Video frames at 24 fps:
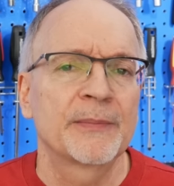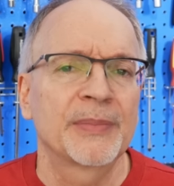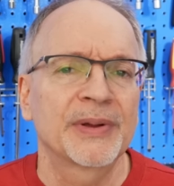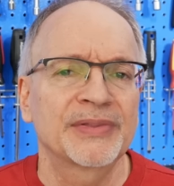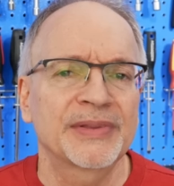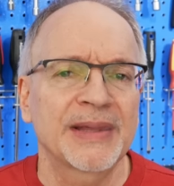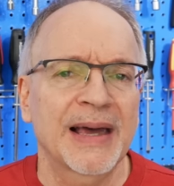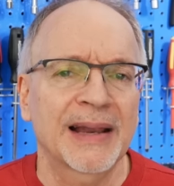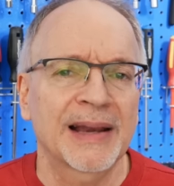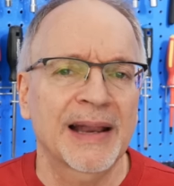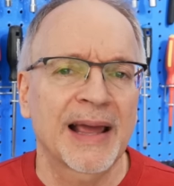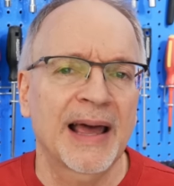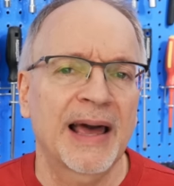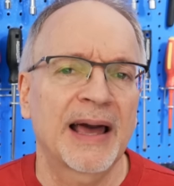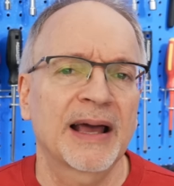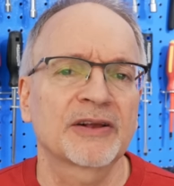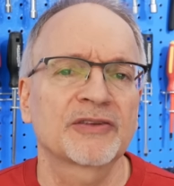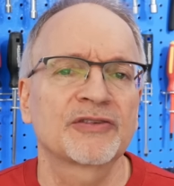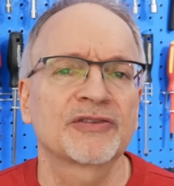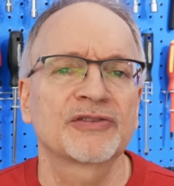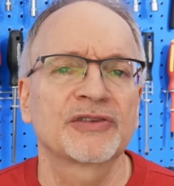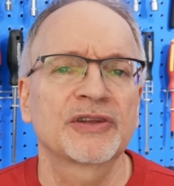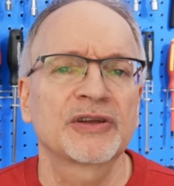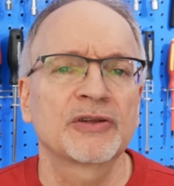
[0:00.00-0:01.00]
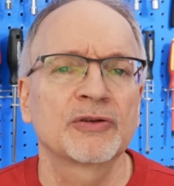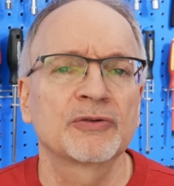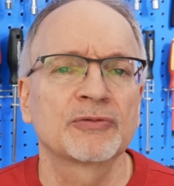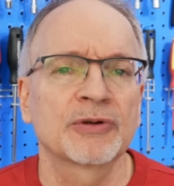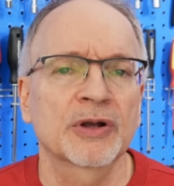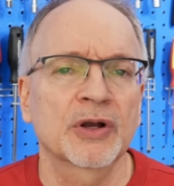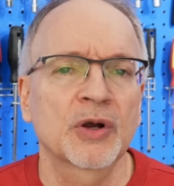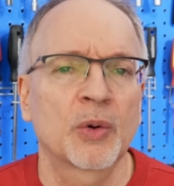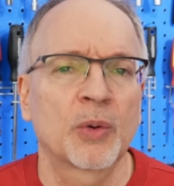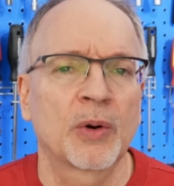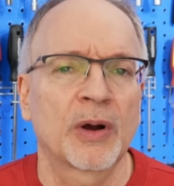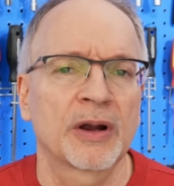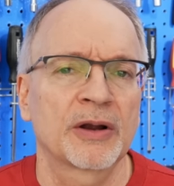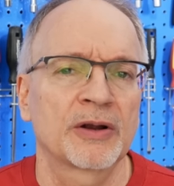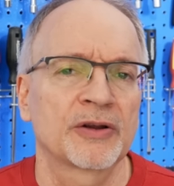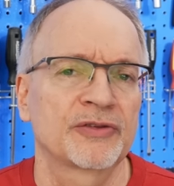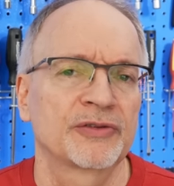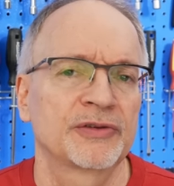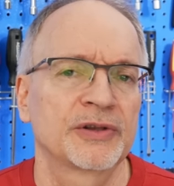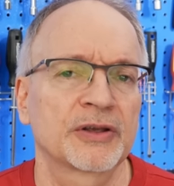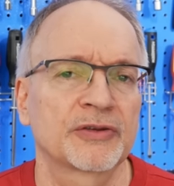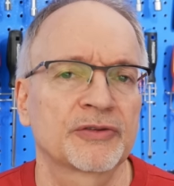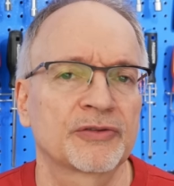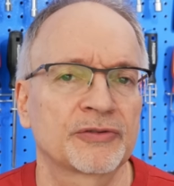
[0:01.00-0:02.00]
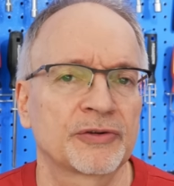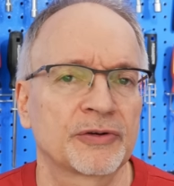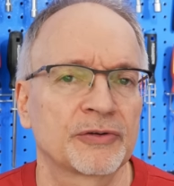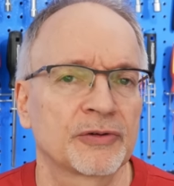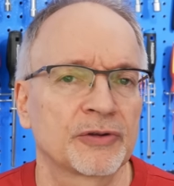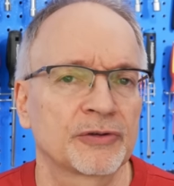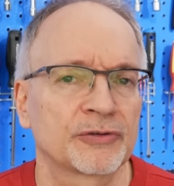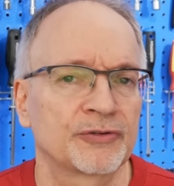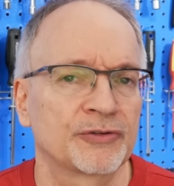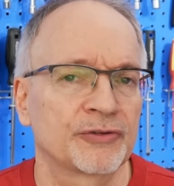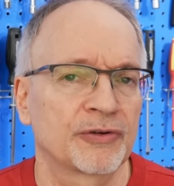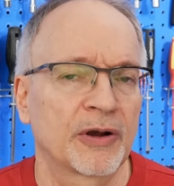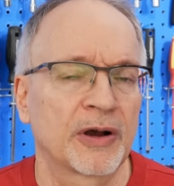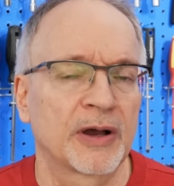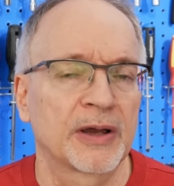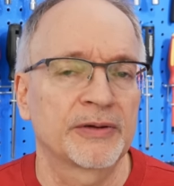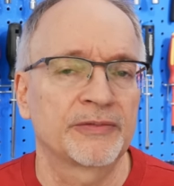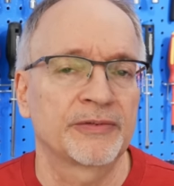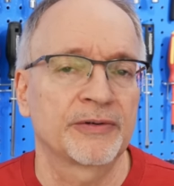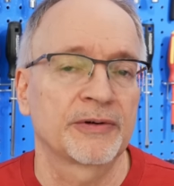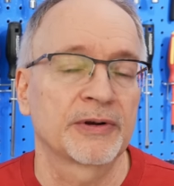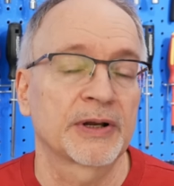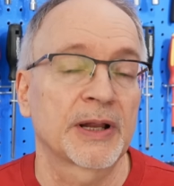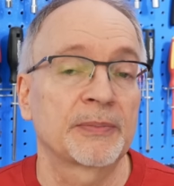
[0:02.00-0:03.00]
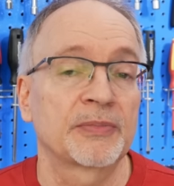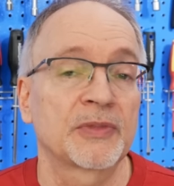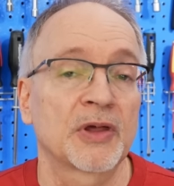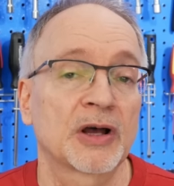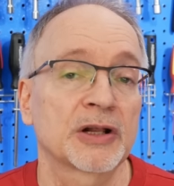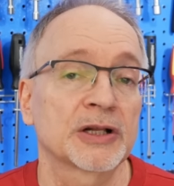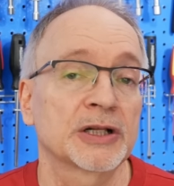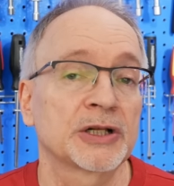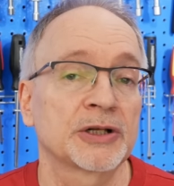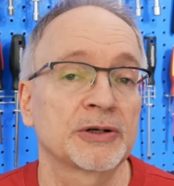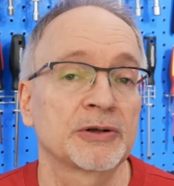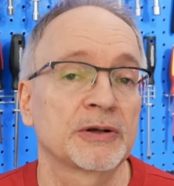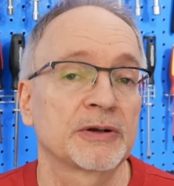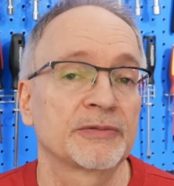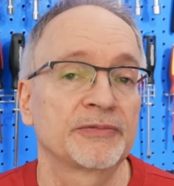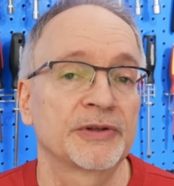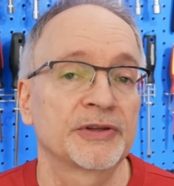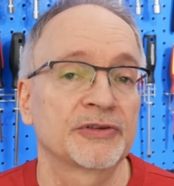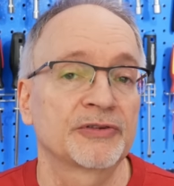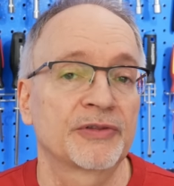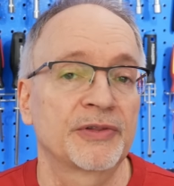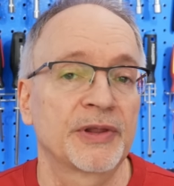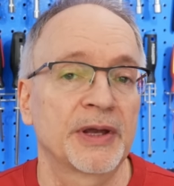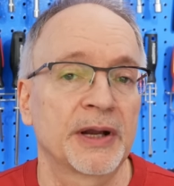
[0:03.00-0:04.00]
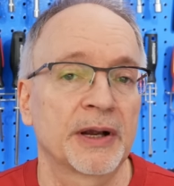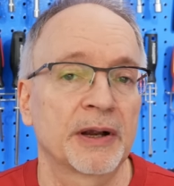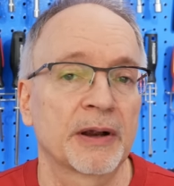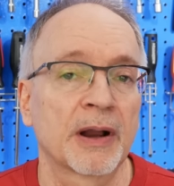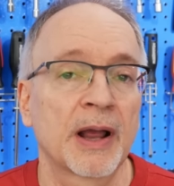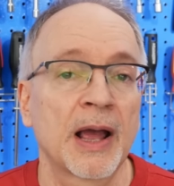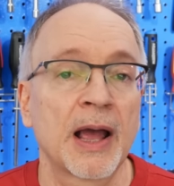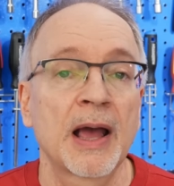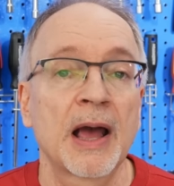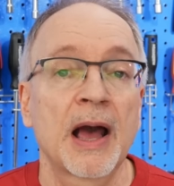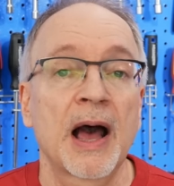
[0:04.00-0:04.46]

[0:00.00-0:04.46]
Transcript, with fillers: but that hack still requires an external driver, and I'm not sure if it's there.